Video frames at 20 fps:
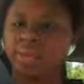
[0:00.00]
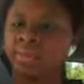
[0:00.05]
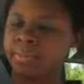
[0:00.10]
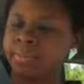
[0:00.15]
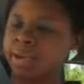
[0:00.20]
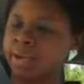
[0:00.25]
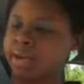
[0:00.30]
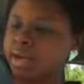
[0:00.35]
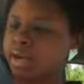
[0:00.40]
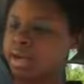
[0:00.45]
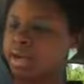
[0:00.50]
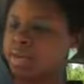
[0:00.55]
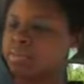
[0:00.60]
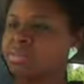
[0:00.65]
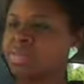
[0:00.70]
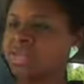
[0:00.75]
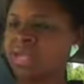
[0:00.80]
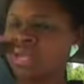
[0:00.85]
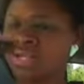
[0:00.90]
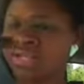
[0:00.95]
But
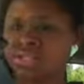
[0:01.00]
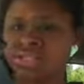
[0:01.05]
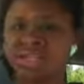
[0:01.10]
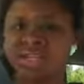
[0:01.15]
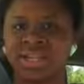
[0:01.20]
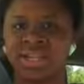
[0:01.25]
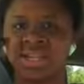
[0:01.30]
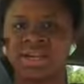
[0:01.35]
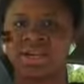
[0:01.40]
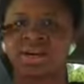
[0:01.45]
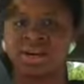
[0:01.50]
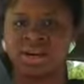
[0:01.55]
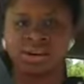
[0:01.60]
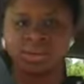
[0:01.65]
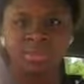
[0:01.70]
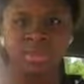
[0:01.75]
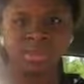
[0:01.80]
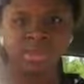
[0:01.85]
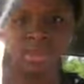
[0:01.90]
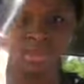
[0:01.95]
um, the last thing,
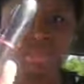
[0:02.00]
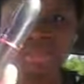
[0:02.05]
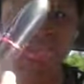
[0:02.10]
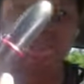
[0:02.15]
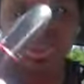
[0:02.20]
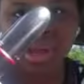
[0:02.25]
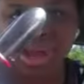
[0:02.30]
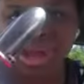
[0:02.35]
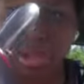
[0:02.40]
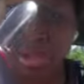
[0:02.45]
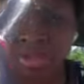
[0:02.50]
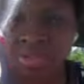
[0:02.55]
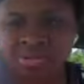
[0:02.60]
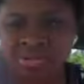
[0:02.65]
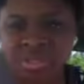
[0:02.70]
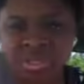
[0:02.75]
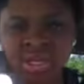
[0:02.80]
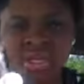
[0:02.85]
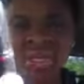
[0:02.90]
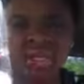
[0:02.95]
um, it's just this matte
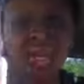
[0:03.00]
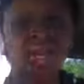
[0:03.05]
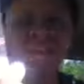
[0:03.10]
lipstick.